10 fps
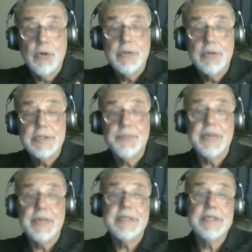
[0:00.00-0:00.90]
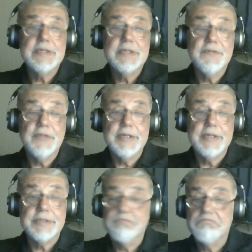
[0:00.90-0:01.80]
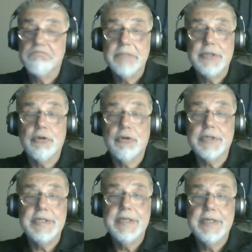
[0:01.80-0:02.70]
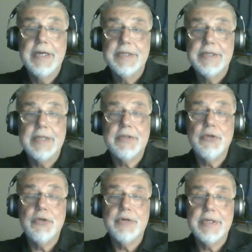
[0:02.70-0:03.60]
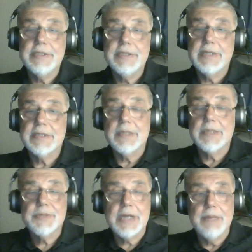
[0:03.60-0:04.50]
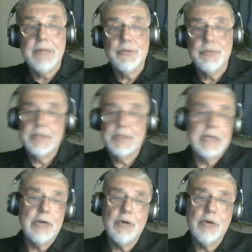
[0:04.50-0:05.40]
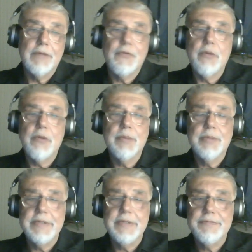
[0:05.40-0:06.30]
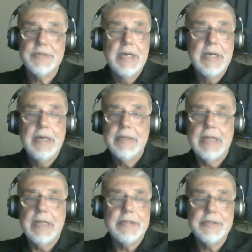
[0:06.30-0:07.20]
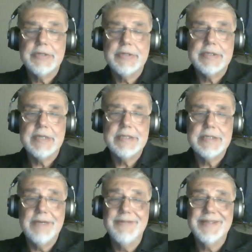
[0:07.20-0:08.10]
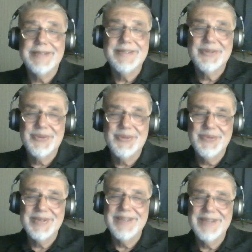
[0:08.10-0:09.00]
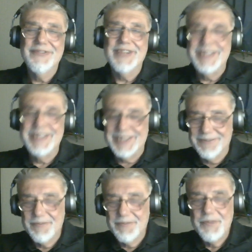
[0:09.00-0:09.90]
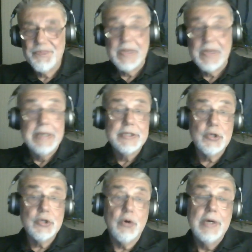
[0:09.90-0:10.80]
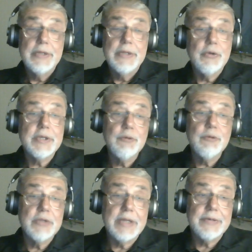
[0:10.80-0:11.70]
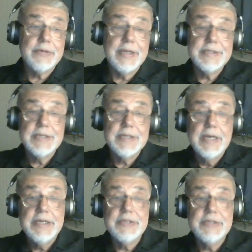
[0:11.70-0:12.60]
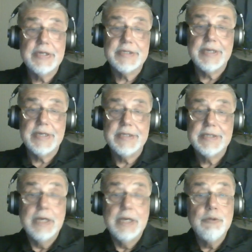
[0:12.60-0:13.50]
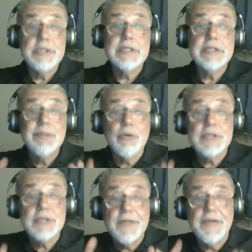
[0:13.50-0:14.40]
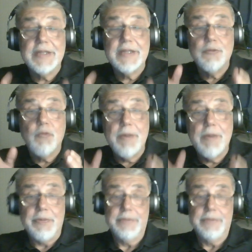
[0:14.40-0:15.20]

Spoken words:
depresses inflation. In Turkey, that theory is not subscribed to. Mr. Erdogan firmly believes that interest rates have nothing to do with inflation. So Turkey will not raise interest rates, which is the most effective weapon